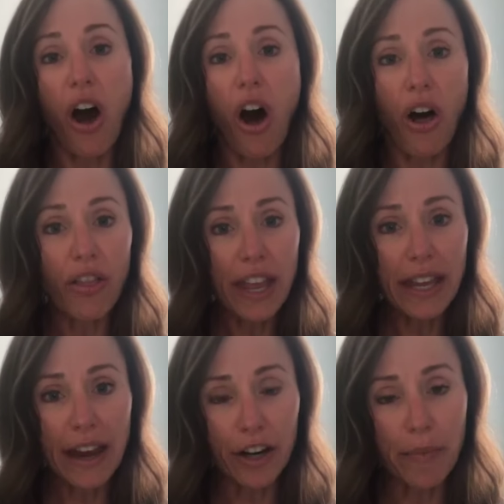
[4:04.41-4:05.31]
All they
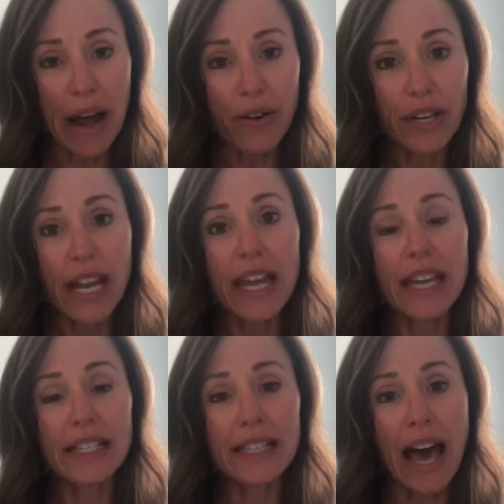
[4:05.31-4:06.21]
care about
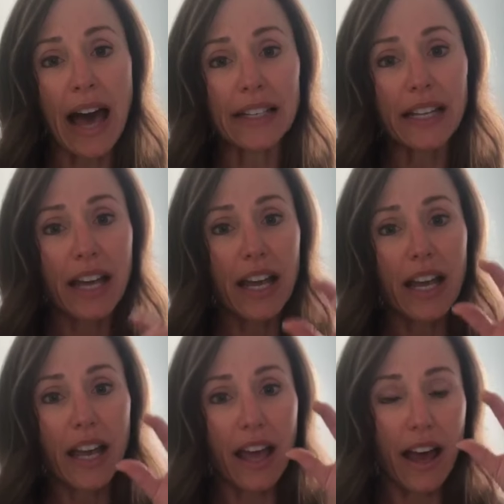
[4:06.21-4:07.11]
is that
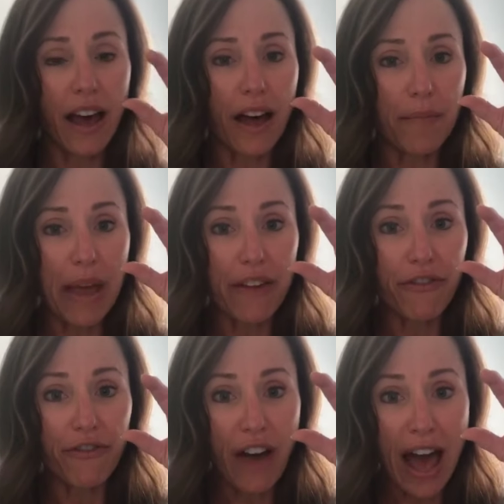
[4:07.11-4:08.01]

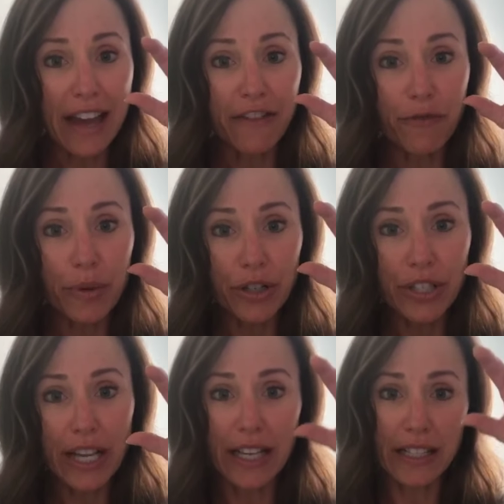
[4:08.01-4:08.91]

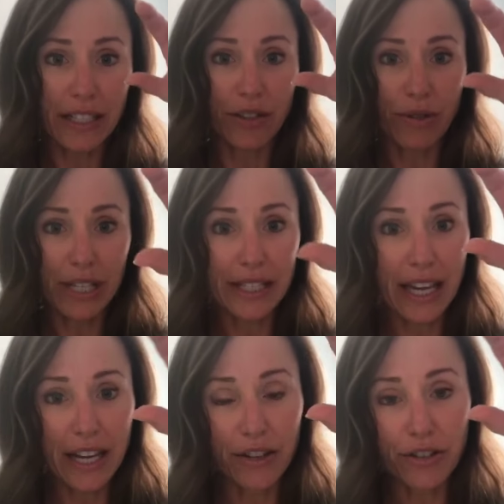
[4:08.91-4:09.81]
5%, so let's say
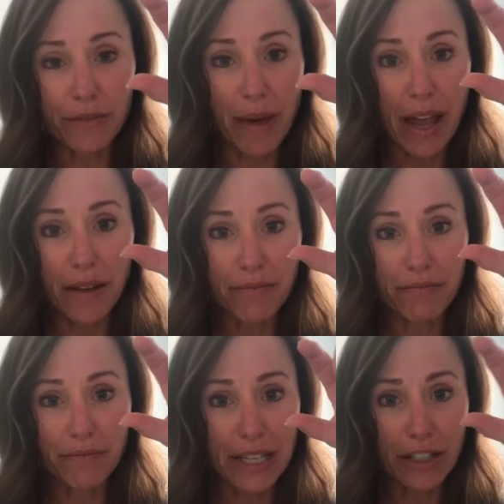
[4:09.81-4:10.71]
here's my
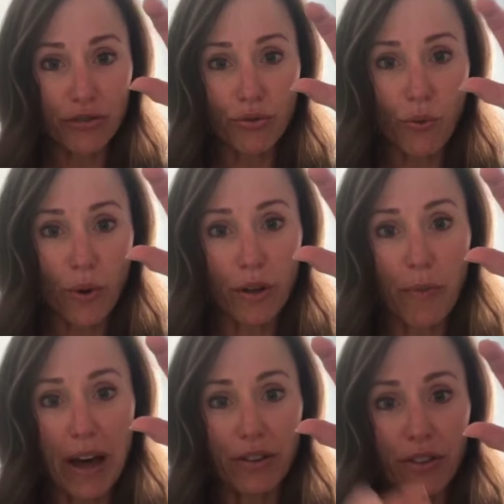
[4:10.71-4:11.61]
essential oil
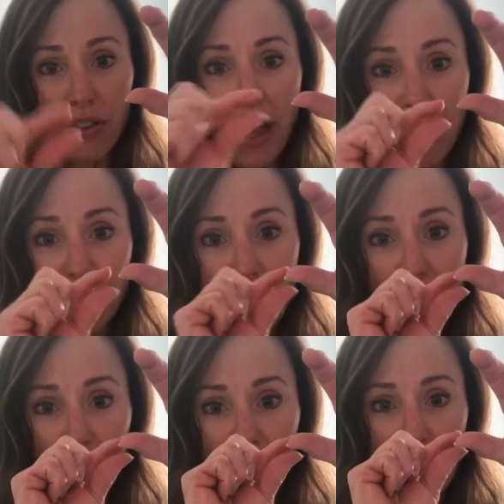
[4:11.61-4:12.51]
bottle, the FDA
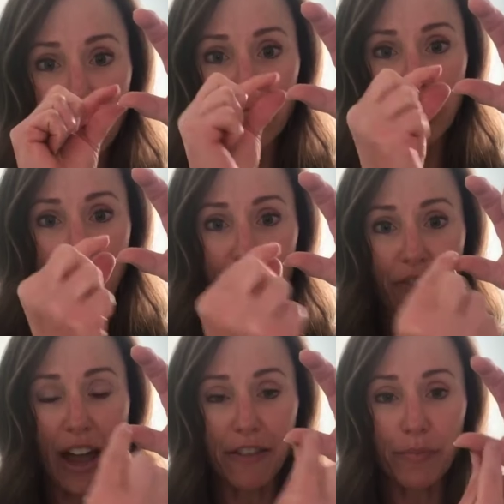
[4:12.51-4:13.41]
only cares that
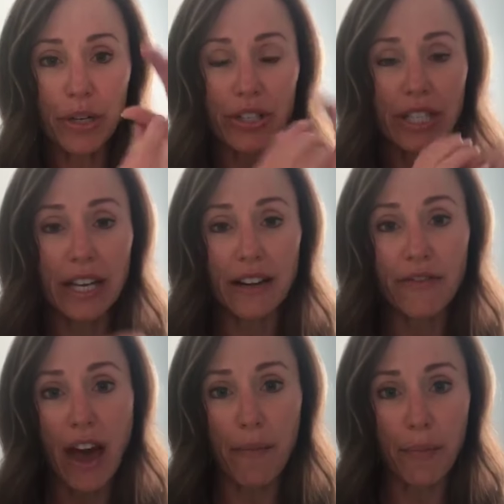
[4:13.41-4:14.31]
5% of
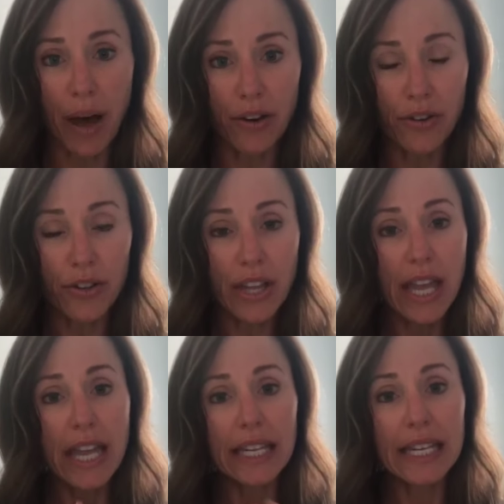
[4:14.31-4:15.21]
that bottle
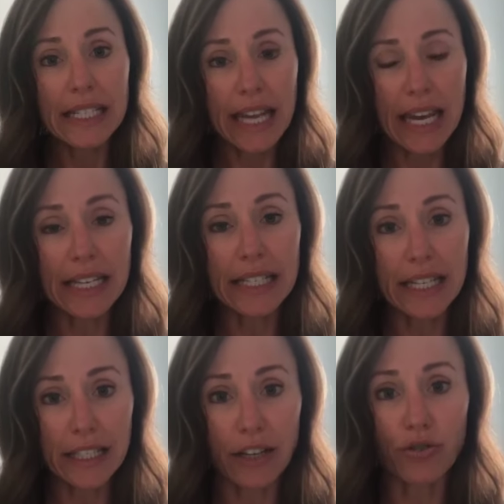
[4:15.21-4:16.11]
contains
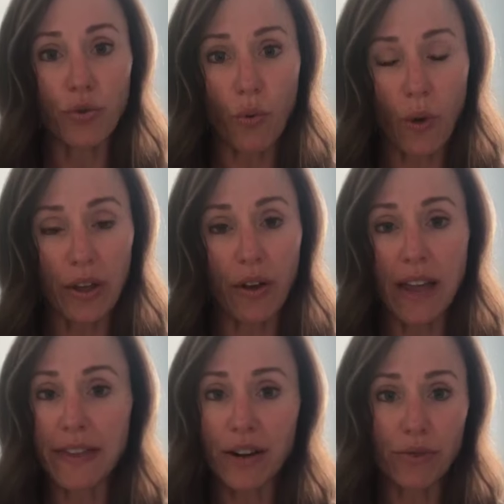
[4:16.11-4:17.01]
essential oil,
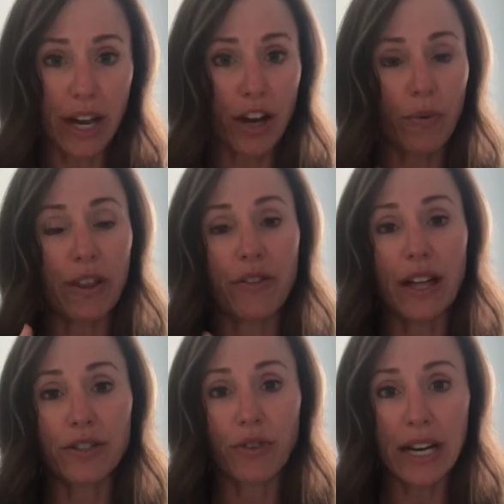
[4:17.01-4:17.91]
and they don't care whether
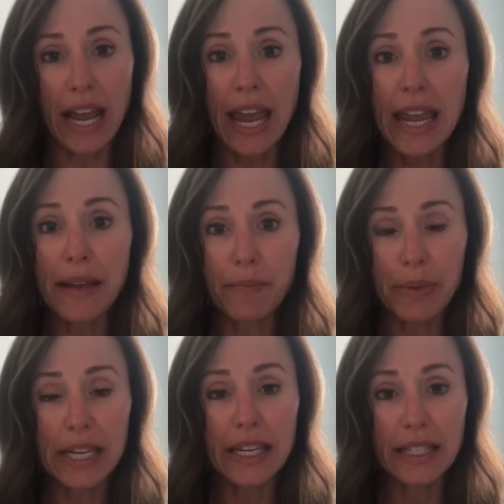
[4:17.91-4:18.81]
that's grade A,
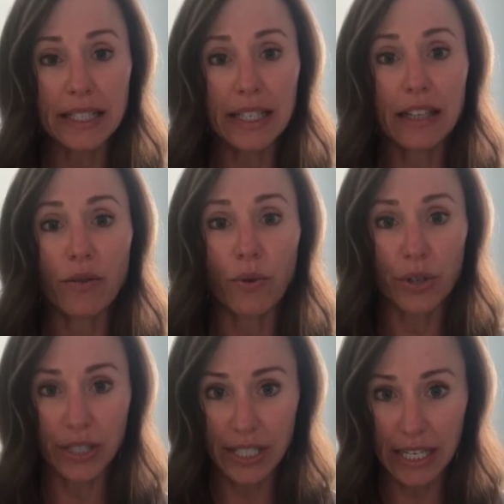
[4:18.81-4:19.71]
B, C, or
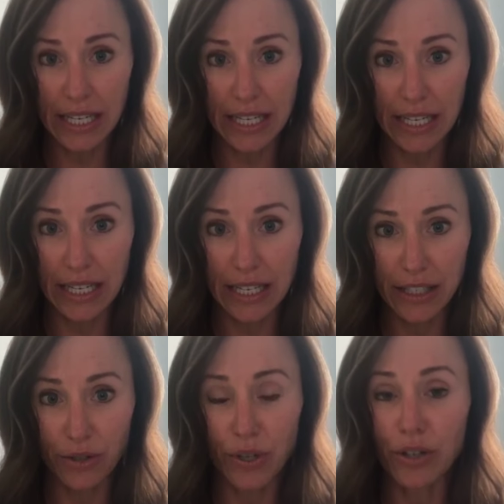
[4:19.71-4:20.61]
D.
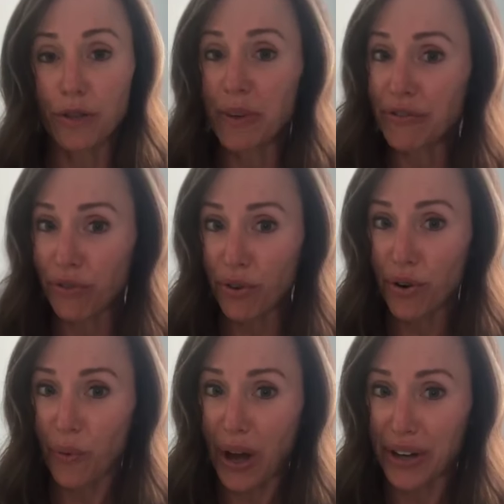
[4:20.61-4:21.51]
So it could be floral
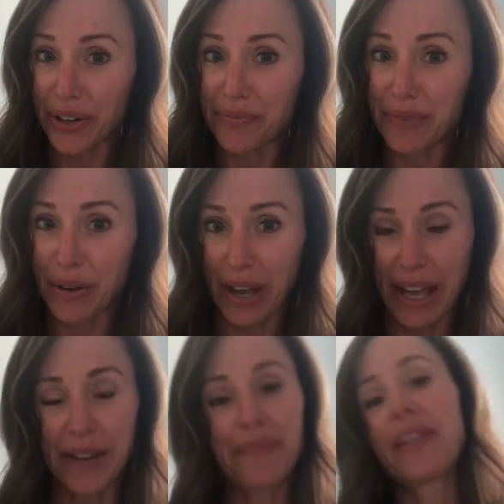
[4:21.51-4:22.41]
water,
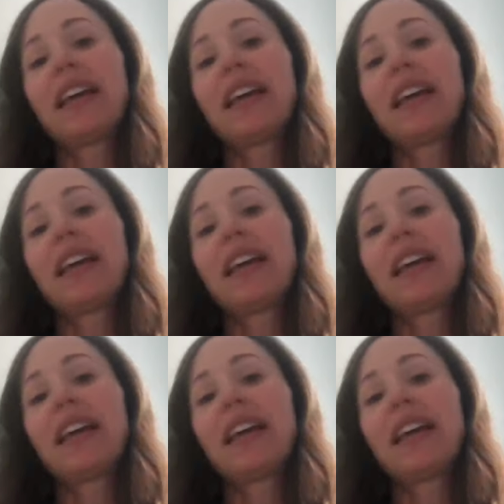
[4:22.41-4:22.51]
okay?